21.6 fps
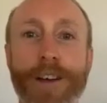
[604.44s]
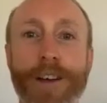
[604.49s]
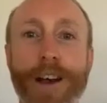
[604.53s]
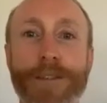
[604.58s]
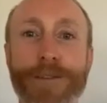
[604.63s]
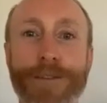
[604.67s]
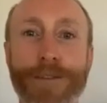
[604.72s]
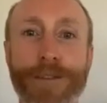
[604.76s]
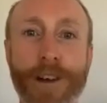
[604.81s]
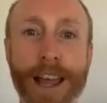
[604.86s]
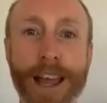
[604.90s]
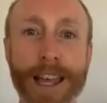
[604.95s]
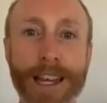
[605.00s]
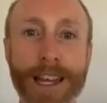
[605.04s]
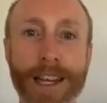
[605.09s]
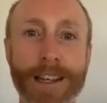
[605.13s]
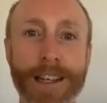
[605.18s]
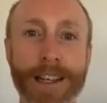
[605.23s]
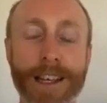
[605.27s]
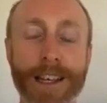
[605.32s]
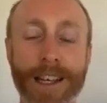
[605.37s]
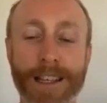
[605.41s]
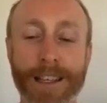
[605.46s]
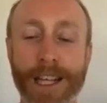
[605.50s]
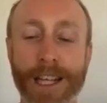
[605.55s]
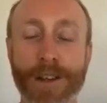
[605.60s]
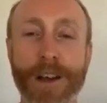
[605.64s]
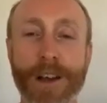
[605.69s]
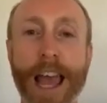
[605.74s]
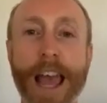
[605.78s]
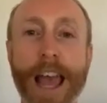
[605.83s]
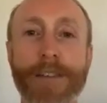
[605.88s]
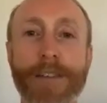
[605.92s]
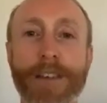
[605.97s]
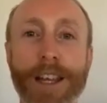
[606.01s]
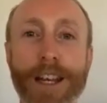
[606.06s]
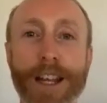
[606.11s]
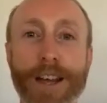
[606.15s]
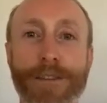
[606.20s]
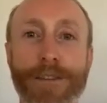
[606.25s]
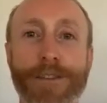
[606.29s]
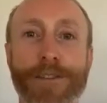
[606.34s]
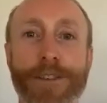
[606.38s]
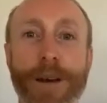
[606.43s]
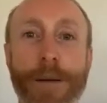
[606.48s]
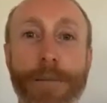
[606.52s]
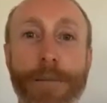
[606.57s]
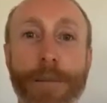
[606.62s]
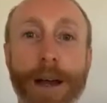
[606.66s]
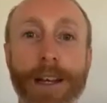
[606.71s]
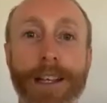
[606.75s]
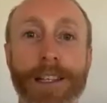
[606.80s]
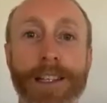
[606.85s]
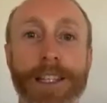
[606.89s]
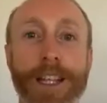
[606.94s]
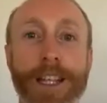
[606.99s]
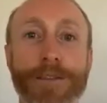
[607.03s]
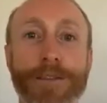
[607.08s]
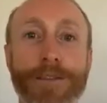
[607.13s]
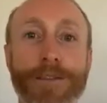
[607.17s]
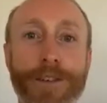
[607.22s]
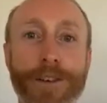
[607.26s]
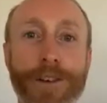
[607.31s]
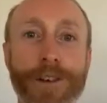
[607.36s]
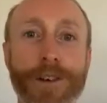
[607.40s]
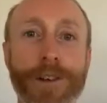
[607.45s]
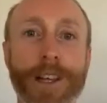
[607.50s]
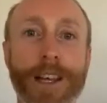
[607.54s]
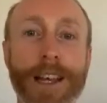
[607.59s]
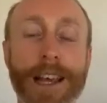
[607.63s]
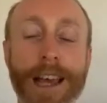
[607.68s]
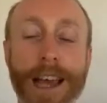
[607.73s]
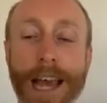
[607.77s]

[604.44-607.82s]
afraid. They're not having enough abundance, enough food.